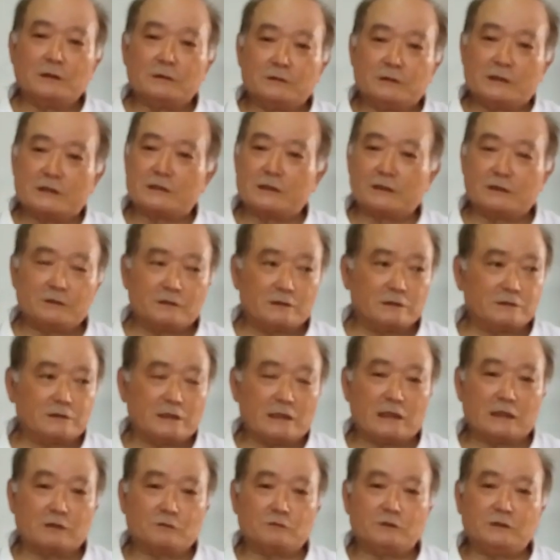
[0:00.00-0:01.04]
They
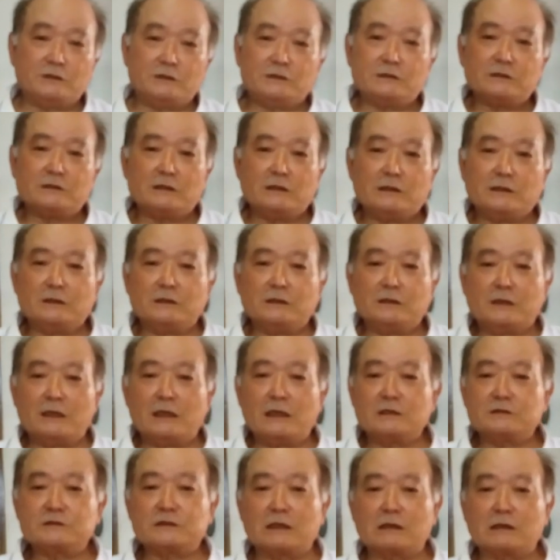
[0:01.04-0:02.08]
agree. Then
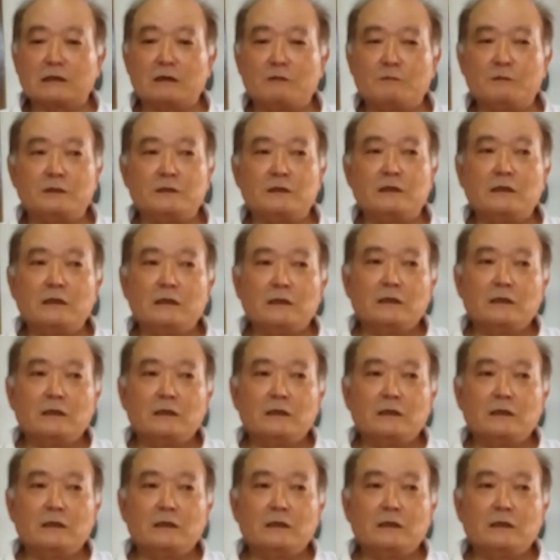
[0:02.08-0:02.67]
I start coming